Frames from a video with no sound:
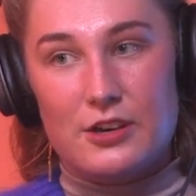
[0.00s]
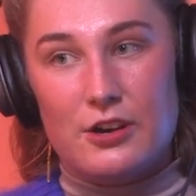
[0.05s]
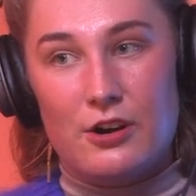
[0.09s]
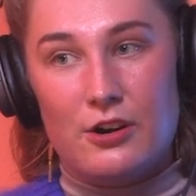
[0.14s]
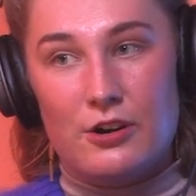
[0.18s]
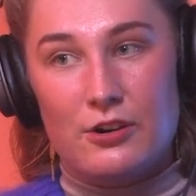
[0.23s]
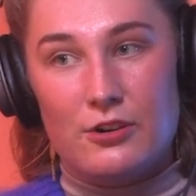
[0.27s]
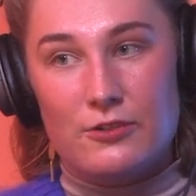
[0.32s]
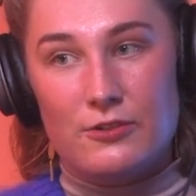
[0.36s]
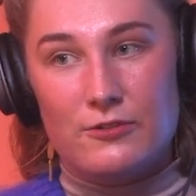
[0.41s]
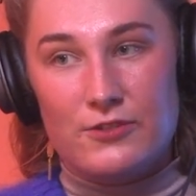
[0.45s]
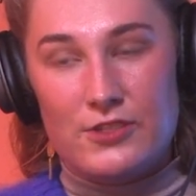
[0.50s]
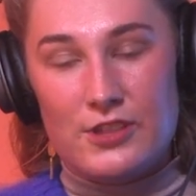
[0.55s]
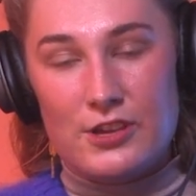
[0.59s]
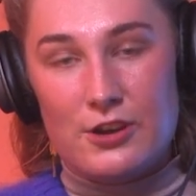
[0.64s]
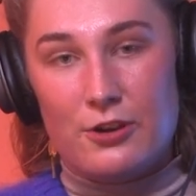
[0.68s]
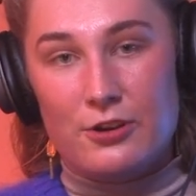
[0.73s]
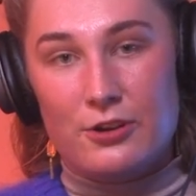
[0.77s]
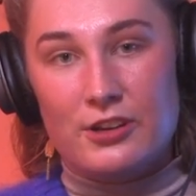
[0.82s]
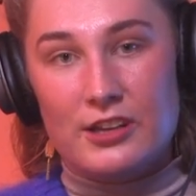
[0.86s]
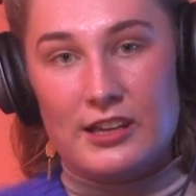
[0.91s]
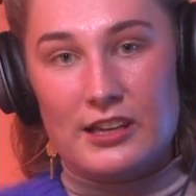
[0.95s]
of the
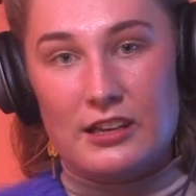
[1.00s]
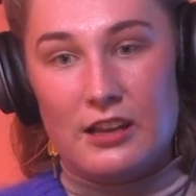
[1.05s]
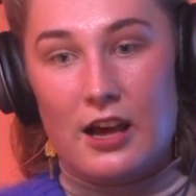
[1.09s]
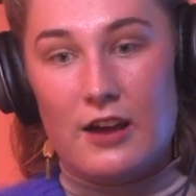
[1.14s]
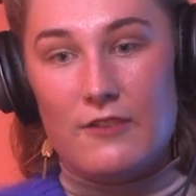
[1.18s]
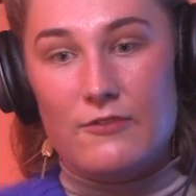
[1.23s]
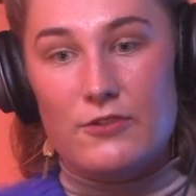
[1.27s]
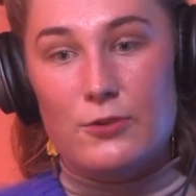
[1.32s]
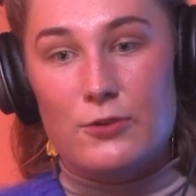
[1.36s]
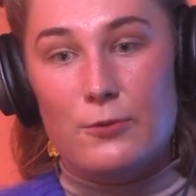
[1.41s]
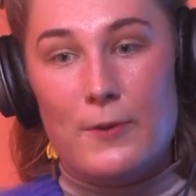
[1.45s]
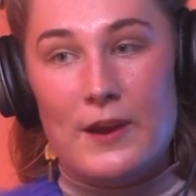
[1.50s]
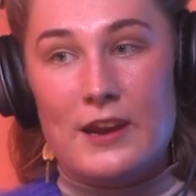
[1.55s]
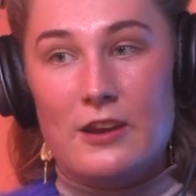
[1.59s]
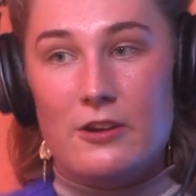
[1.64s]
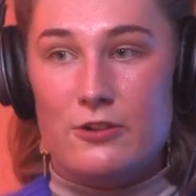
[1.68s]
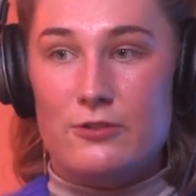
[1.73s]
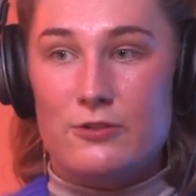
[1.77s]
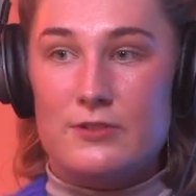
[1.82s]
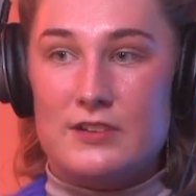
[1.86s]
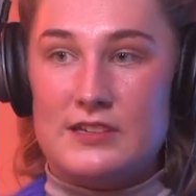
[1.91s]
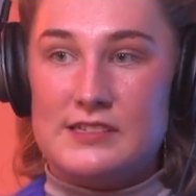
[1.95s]
only life that we
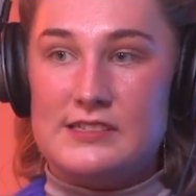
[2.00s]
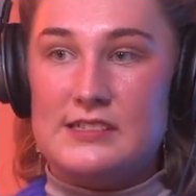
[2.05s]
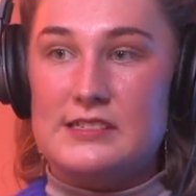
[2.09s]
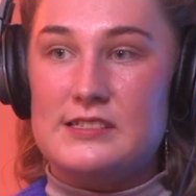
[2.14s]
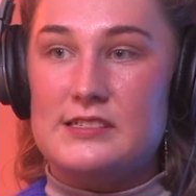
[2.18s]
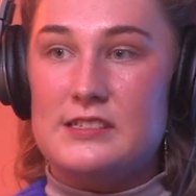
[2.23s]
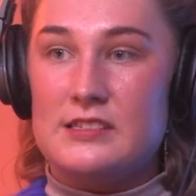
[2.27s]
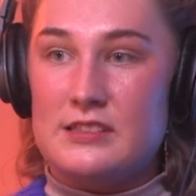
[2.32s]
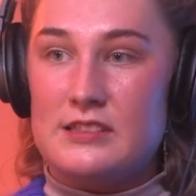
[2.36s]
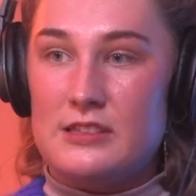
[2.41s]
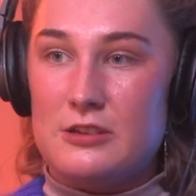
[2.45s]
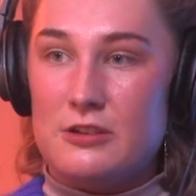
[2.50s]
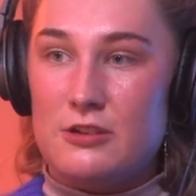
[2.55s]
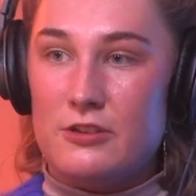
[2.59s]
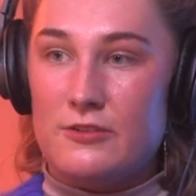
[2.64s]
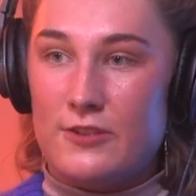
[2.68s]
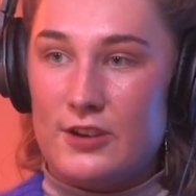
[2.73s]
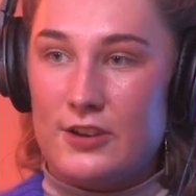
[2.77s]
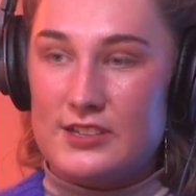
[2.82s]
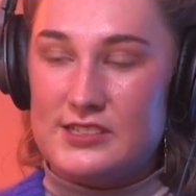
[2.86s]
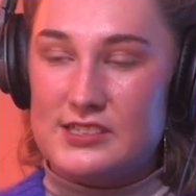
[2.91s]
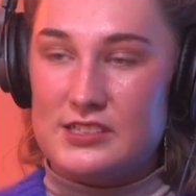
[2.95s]
know to exist in the
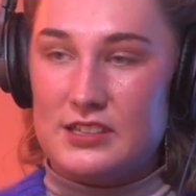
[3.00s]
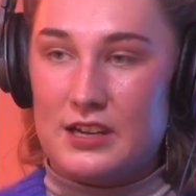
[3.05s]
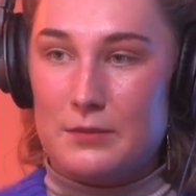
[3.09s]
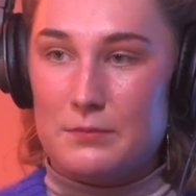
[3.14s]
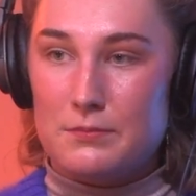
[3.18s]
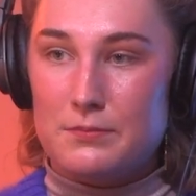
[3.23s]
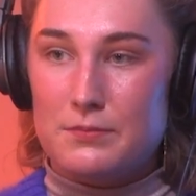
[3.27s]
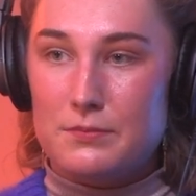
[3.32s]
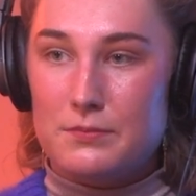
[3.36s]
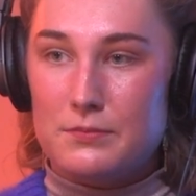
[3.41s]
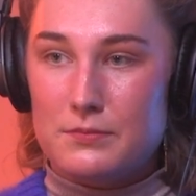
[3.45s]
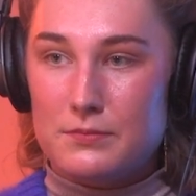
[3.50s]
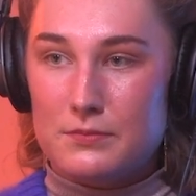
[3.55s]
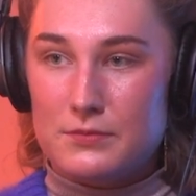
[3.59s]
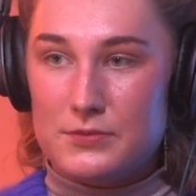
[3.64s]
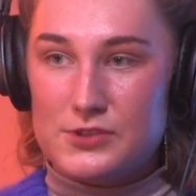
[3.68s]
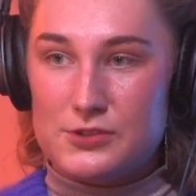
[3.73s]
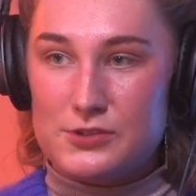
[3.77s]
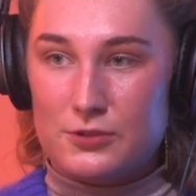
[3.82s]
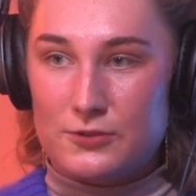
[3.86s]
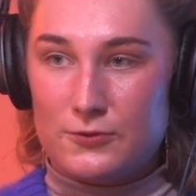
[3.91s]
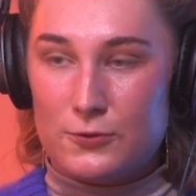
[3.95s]
universe. And I'm
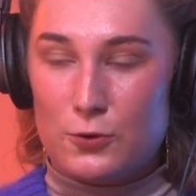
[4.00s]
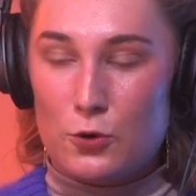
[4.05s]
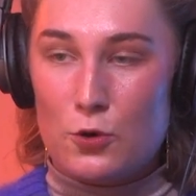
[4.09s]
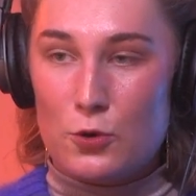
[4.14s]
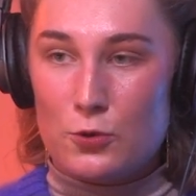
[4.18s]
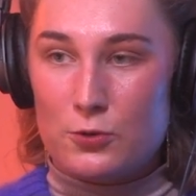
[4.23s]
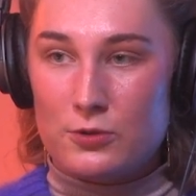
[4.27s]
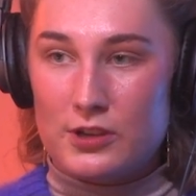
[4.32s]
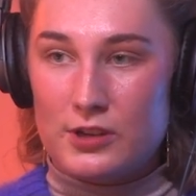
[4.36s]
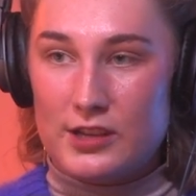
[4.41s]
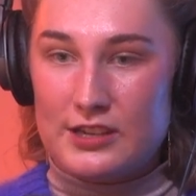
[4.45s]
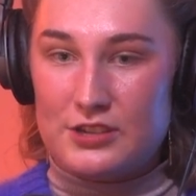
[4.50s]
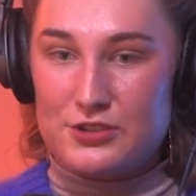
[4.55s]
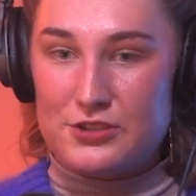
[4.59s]
sort of awkwardly